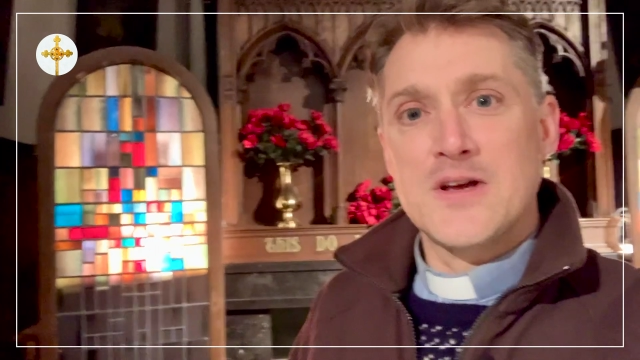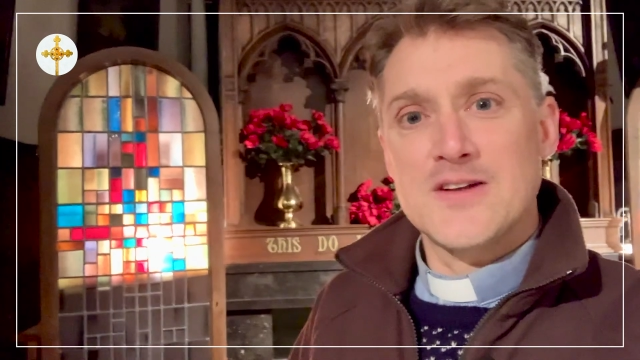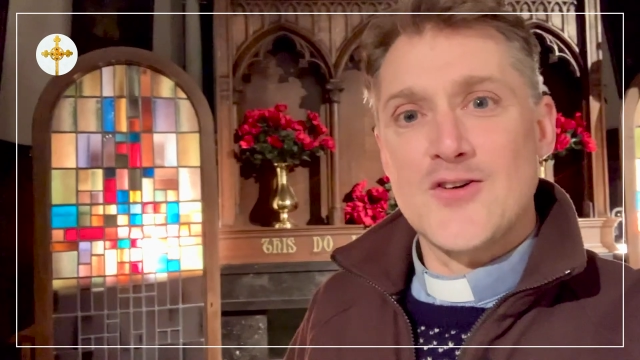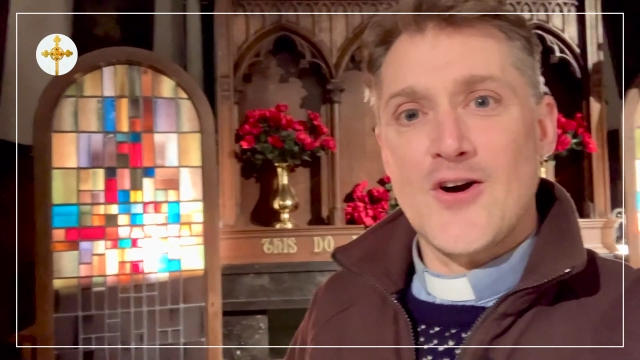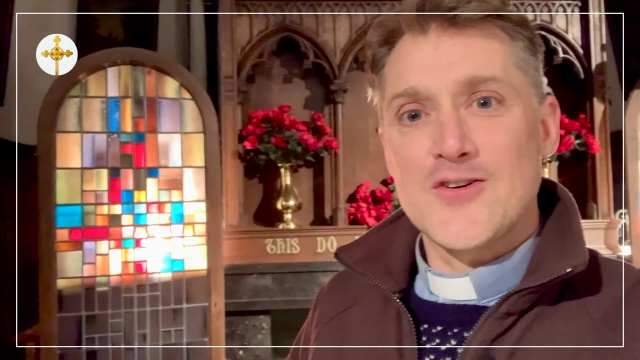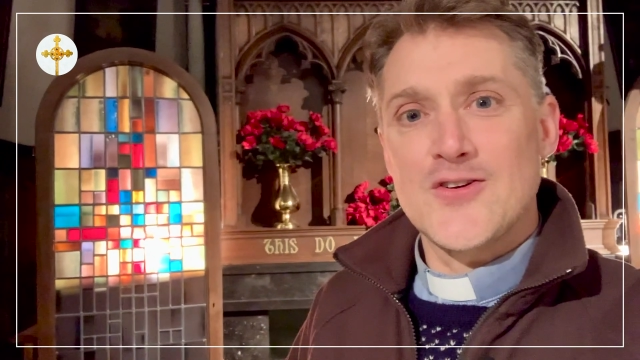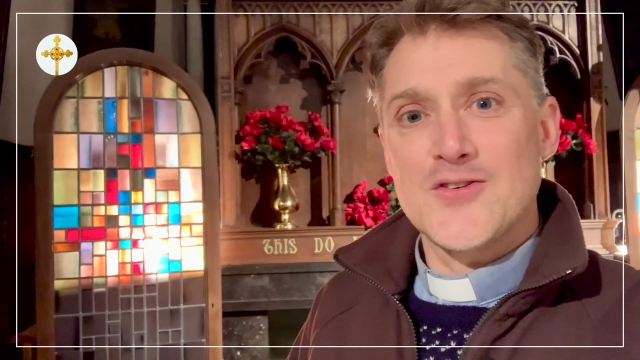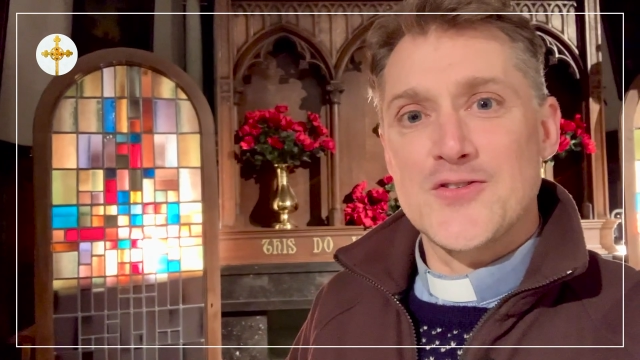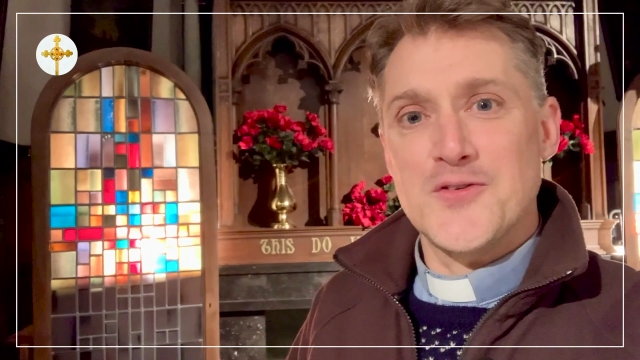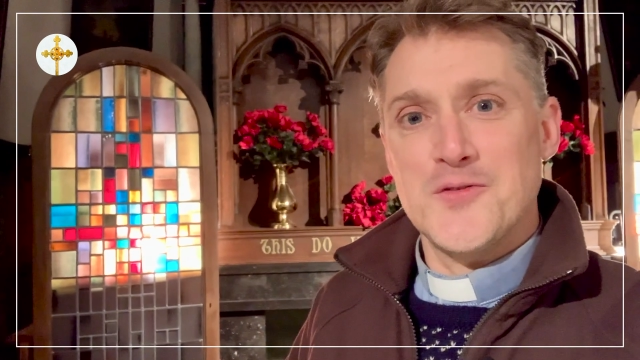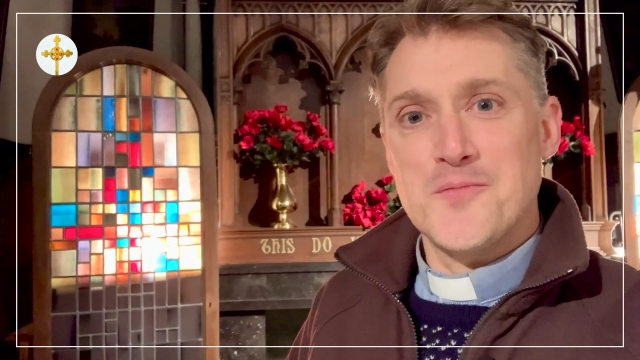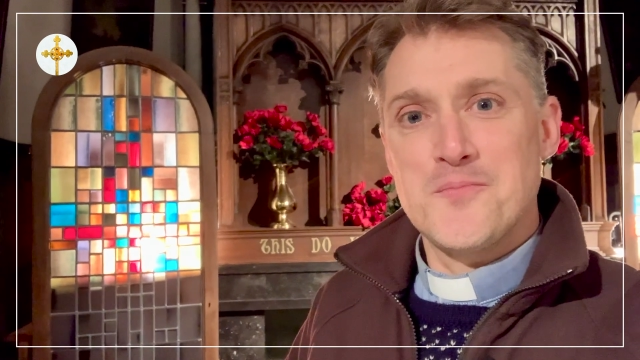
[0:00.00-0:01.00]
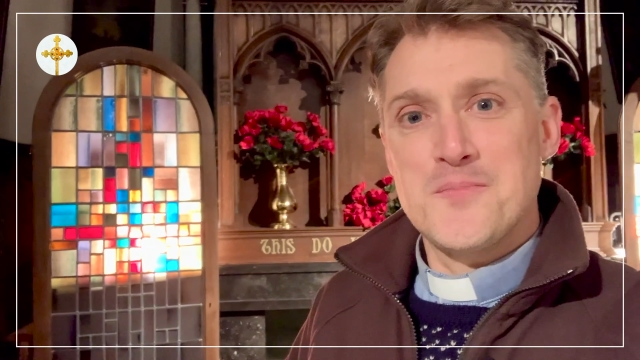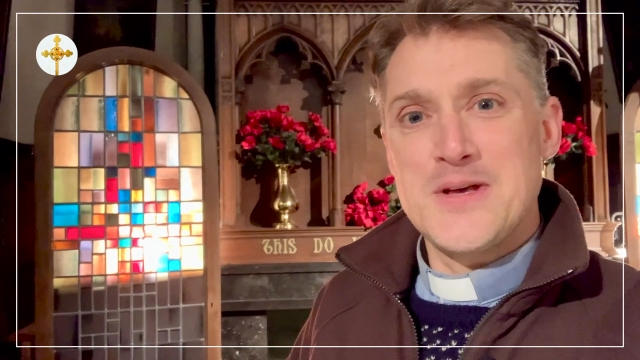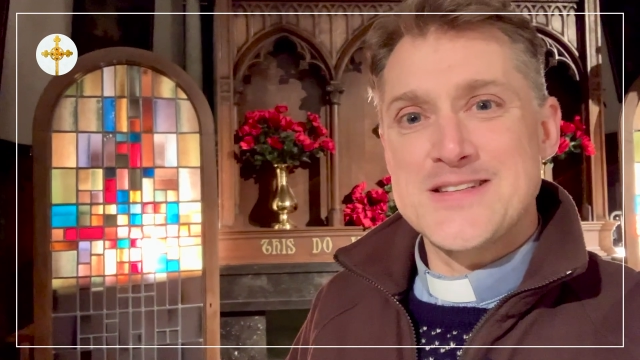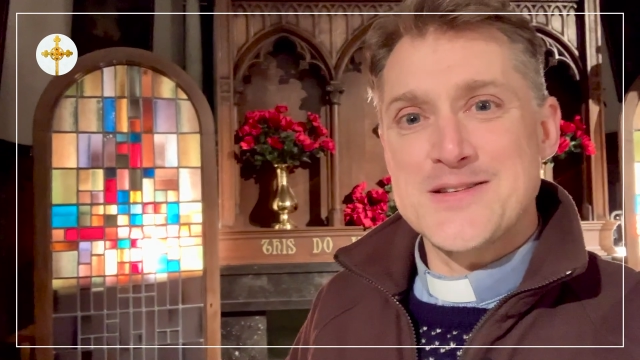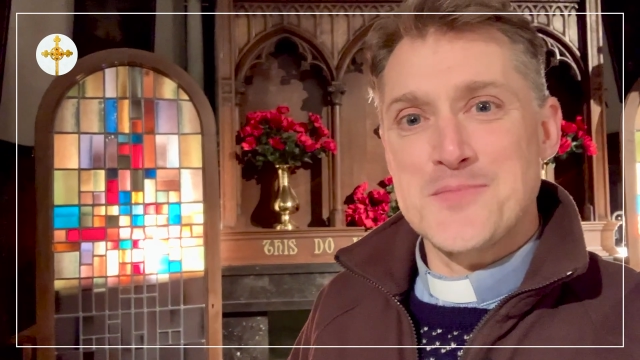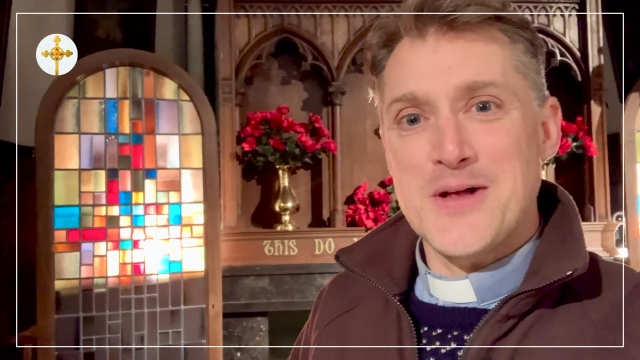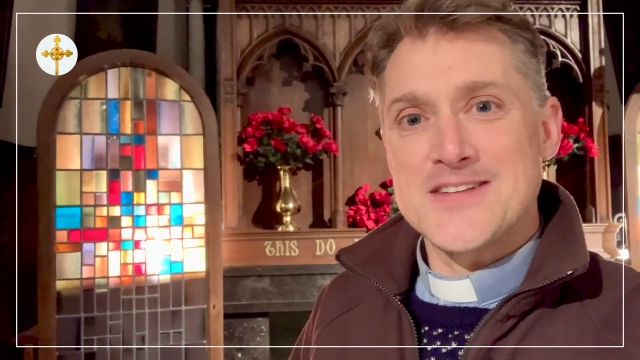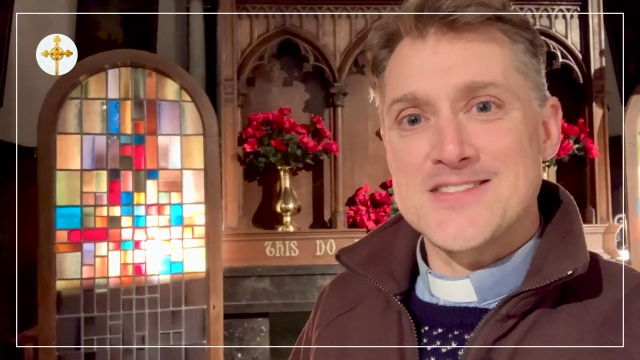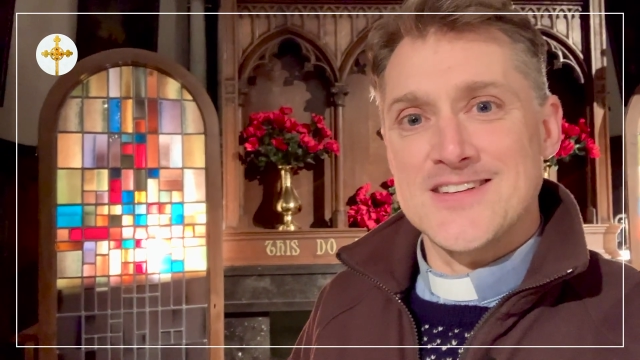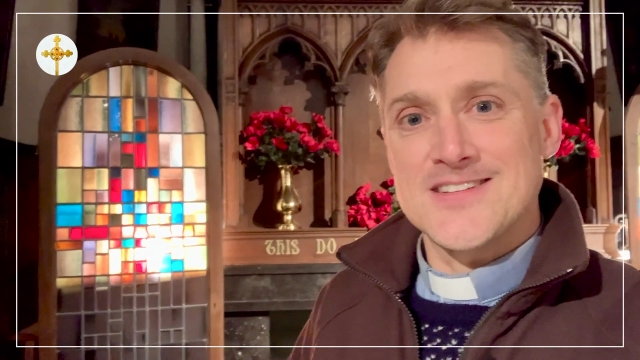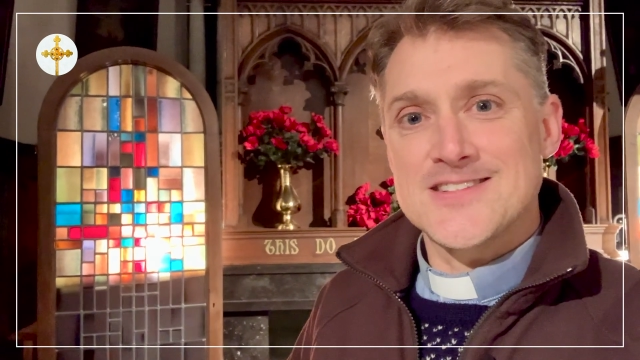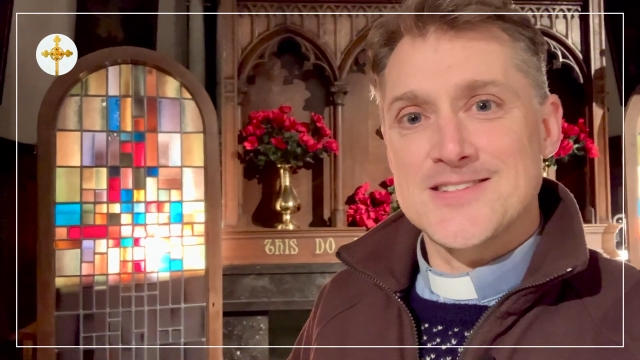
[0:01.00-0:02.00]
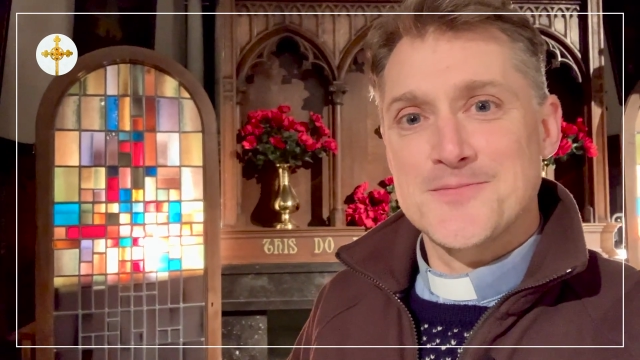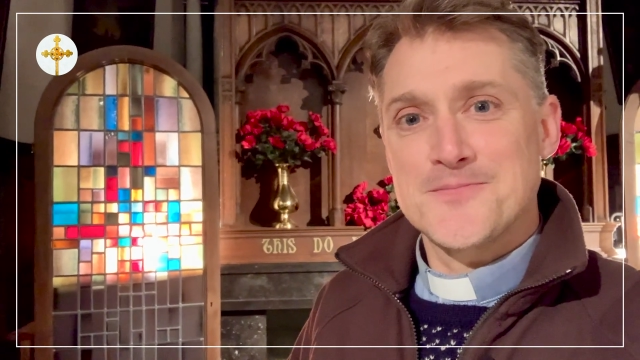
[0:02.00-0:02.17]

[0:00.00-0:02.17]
can talk to you soon. Peace and blessings.